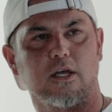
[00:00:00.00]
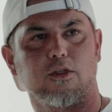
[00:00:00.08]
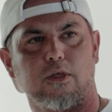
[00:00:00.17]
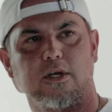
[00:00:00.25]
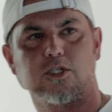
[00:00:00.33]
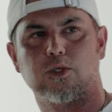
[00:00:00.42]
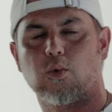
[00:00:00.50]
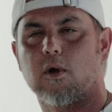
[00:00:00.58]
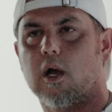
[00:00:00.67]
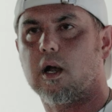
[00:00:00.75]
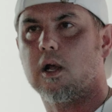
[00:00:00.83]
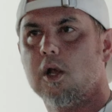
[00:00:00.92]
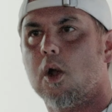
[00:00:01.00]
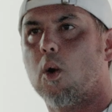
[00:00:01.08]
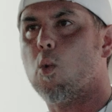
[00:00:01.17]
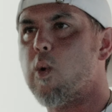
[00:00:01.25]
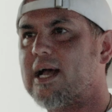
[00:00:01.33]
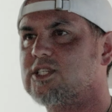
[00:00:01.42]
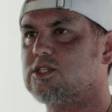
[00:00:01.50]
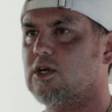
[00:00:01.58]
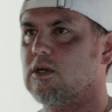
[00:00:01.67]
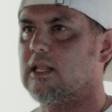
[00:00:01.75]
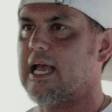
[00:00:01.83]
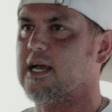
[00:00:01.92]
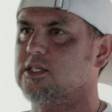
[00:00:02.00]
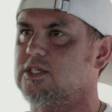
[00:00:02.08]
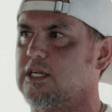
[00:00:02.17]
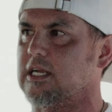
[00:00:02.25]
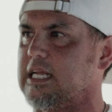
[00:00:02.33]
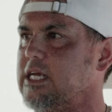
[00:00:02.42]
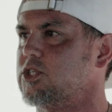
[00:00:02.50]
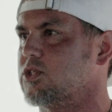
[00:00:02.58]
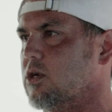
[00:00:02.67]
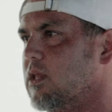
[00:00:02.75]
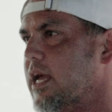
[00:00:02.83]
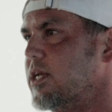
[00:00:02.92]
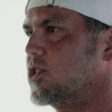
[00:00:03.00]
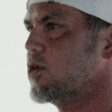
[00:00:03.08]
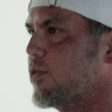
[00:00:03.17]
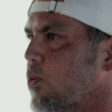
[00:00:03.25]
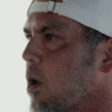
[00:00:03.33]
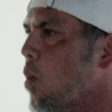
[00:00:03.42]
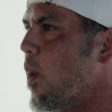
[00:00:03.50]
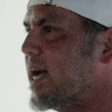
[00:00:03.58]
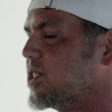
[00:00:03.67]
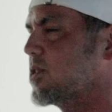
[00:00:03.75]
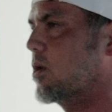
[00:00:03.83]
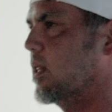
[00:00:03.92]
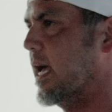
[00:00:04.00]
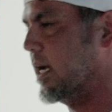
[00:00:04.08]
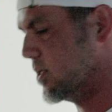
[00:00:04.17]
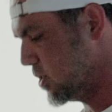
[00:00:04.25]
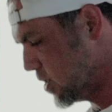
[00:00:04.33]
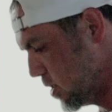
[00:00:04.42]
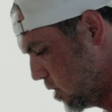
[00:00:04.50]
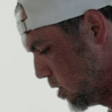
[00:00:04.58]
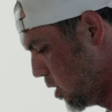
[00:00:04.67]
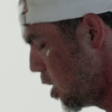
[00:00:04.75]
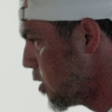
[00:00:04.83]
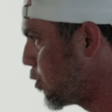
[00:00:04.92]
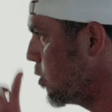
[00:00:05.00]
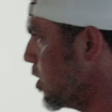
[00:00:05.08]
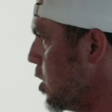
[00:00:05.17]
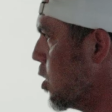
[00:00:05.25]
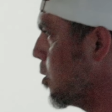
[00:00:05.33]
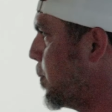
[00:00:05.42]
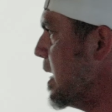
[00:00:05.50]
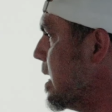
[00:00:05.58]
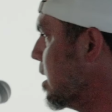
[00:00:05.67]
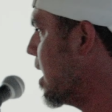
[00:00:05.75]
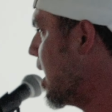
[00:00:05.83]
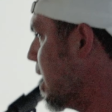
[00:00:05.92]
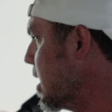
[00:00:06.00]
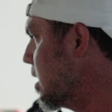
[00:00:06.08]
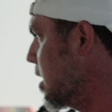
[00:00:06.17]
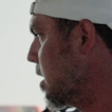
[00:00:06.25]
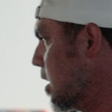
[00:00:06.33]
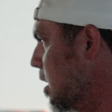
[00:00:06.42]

at this through a Western lens and an Eastern lens. So through a Western lens, through the European eye,